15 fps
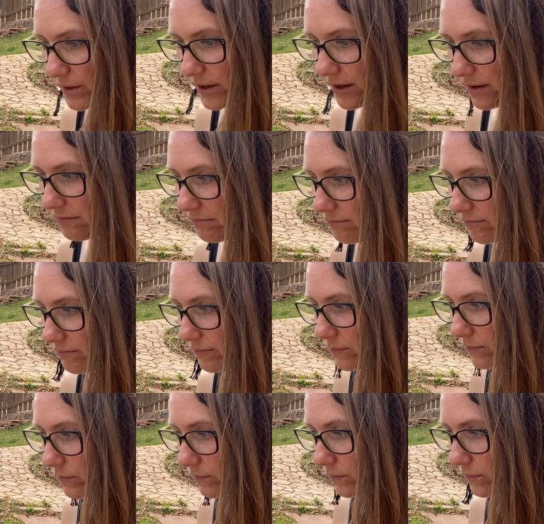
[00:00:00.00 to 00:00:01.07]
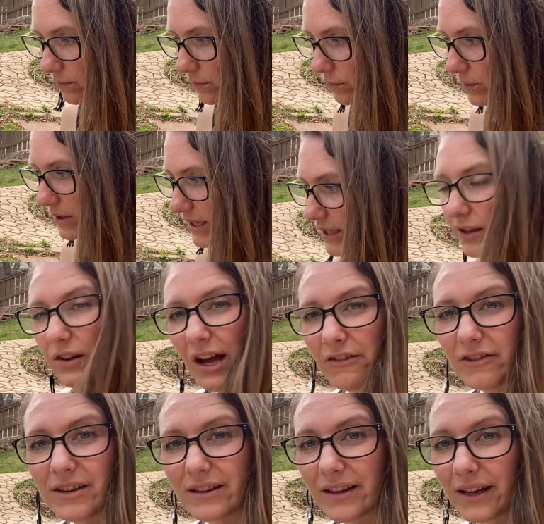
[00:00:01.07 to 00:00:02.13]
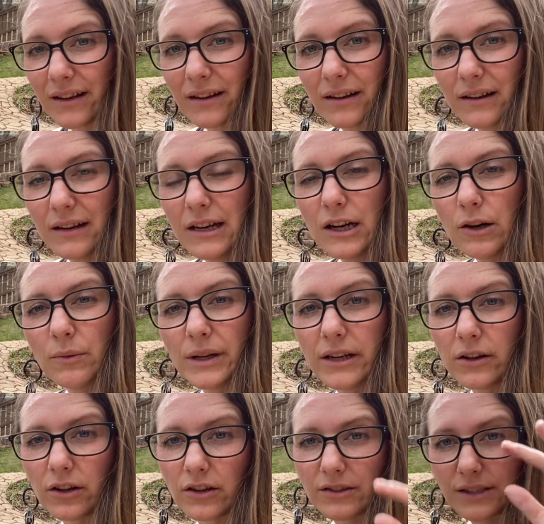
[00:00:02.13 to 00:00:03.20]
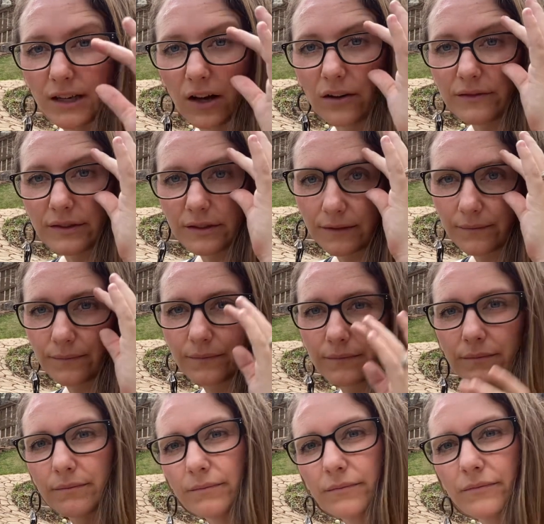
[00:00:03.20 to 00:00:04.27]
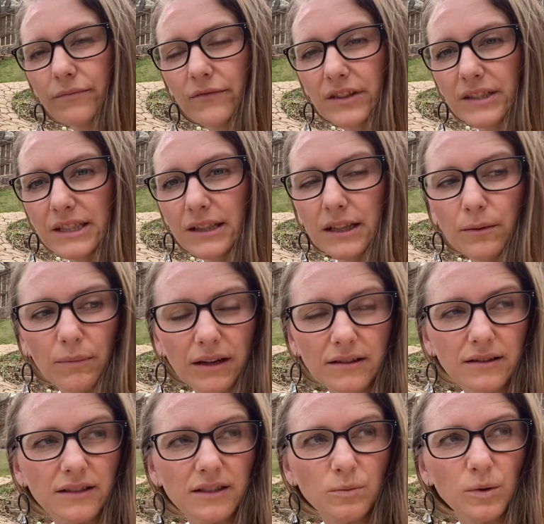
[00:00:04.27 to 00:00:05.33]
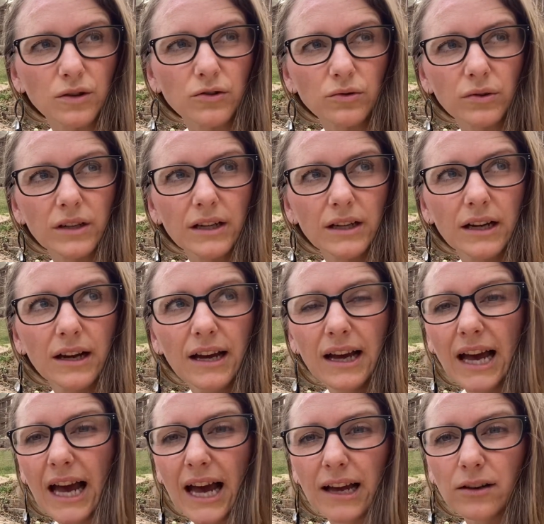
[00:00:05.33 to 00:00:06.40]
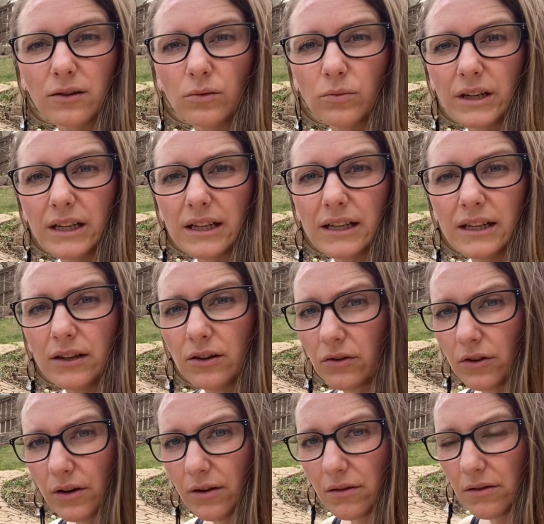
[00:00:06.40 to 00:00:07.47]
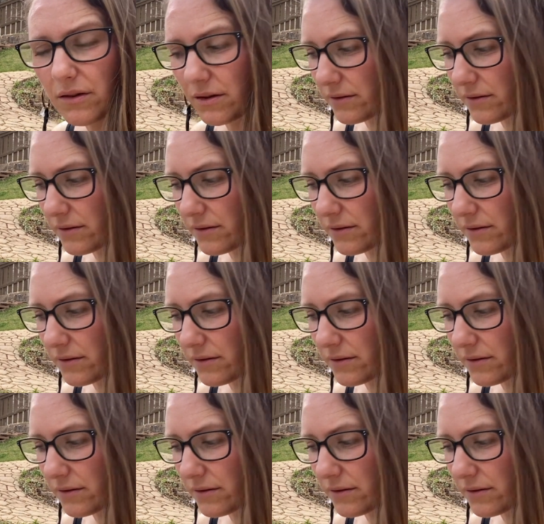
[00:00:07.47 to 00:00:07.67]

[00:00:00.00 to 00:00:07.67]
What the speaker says: where we heal everything. We heal ourselves physically, mentally, spiritually, and we heal the earth.